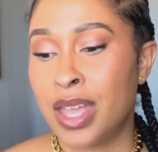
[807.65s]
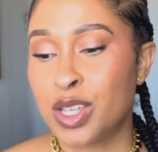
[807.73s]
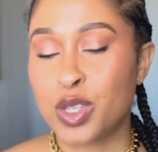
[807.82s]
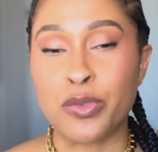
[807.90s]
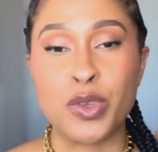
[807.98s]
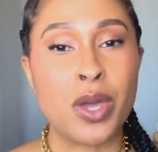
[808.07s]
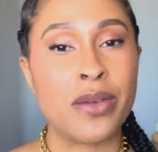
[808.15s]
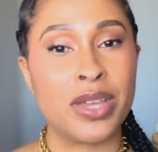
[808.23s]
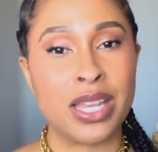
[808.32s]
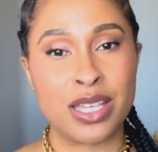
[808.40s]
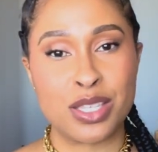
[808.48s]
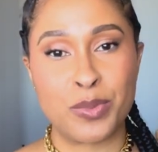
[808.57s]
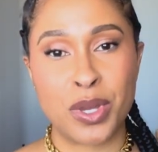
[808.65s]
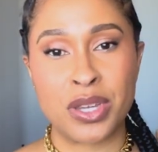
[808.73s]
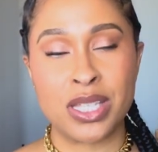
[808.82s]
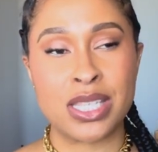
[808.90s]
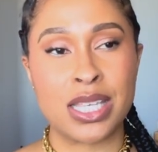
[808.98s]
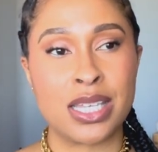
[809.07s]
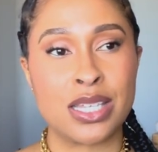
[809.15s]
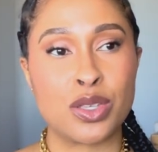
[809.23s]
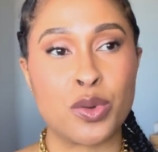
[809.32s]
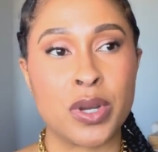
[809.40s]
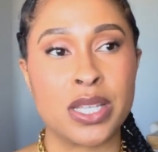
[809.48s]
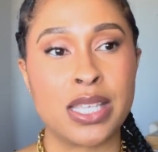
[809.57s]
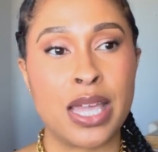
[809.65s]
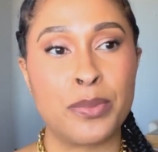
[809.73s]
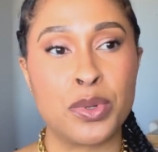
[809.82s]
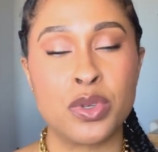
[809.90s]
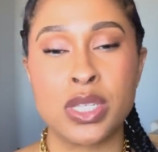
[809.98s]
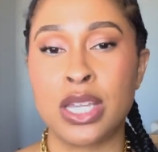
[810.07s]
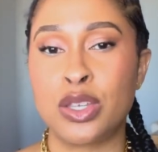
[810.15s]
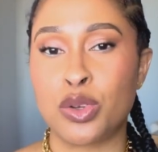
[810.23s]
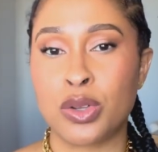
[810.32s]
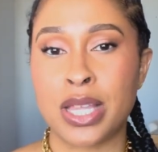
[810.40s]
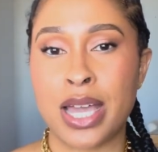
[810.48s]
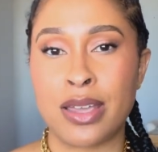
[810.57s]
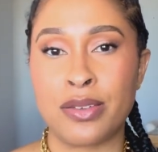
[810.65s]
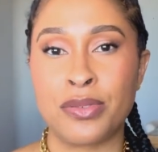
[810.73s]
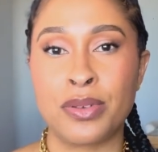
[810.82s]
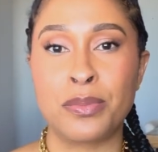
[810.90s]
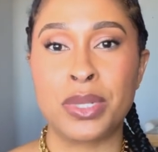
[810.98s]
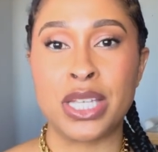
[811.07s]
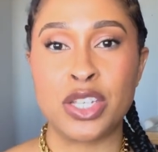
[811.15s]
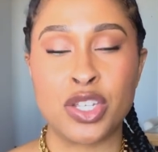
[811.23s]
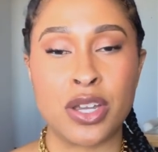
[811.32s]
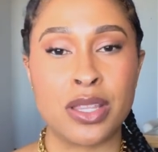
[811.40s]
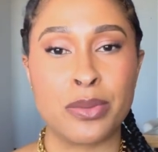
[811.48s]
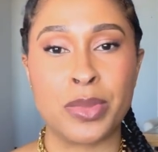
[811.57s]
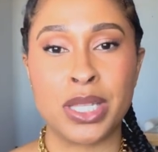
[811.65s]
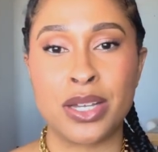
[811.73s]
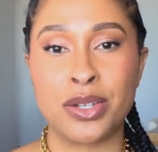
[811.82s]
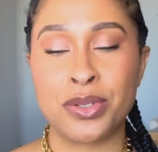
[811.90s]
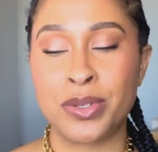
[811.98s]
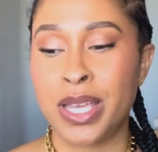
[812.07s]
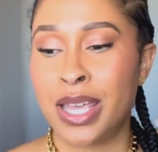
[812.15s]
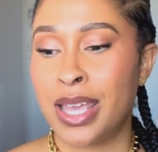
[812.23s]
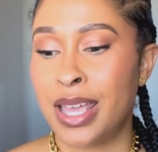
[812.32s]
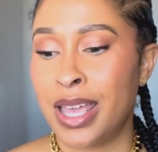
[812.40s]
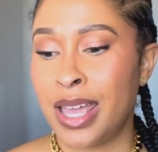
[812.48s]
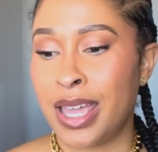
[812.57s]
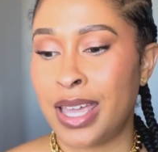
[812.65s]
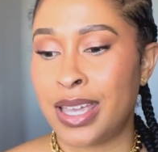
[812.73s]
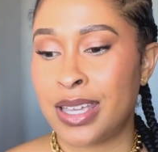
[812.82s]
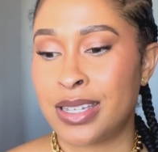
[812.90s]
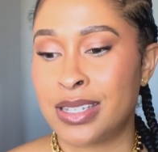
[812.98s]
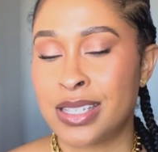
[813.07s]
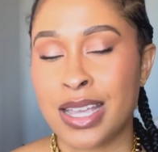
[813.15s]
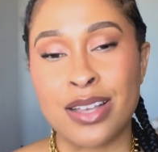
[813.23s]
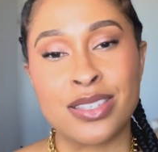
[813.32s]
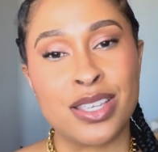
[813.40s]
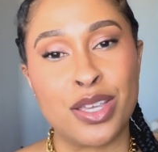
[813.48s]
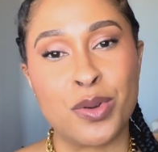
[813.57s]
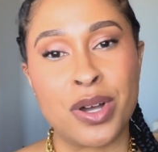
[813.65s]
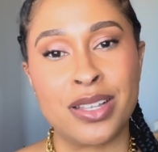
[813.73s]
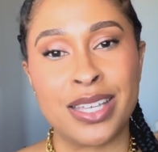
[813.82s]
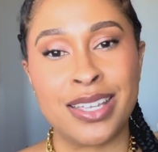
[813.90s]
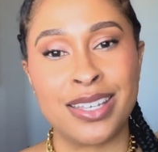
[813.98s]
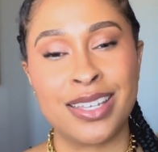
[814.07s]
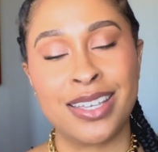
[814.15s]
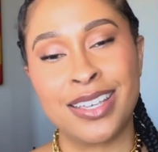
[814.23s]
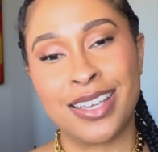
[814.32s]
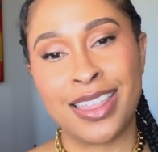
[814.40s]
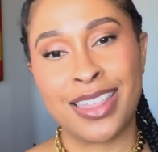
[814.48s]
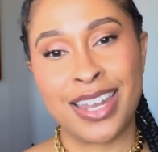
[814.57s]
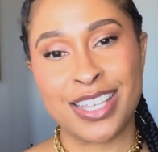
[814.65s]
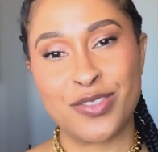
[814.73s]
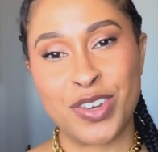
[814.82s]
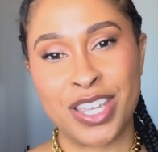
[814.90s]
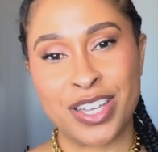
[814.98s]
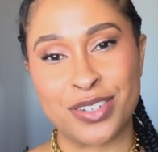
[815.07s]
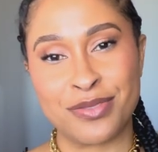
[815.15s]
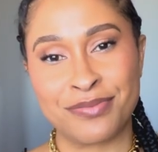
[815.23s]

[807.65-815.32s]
So if you have any experiences or examples in your life, please share them below. And I'll see you all in the next video.